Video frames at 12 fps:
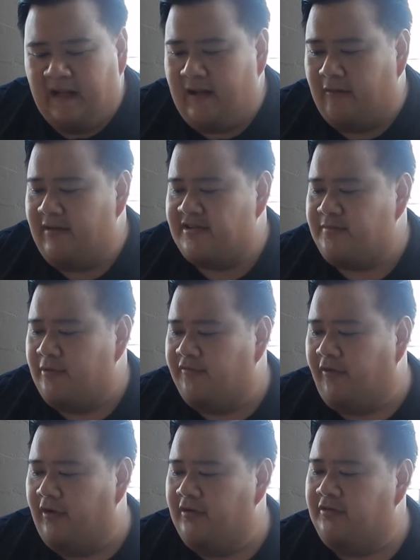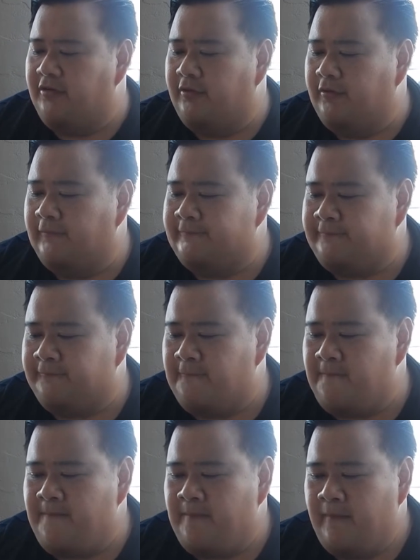Now let's move on to
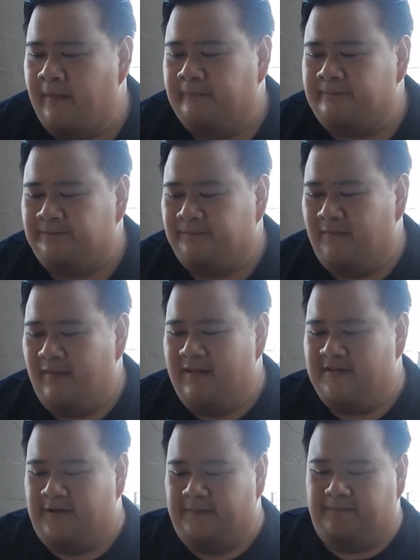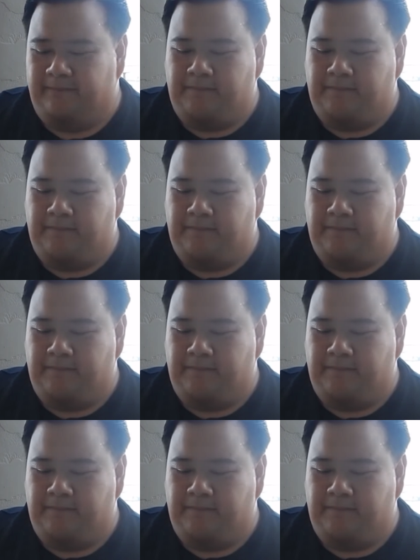this one.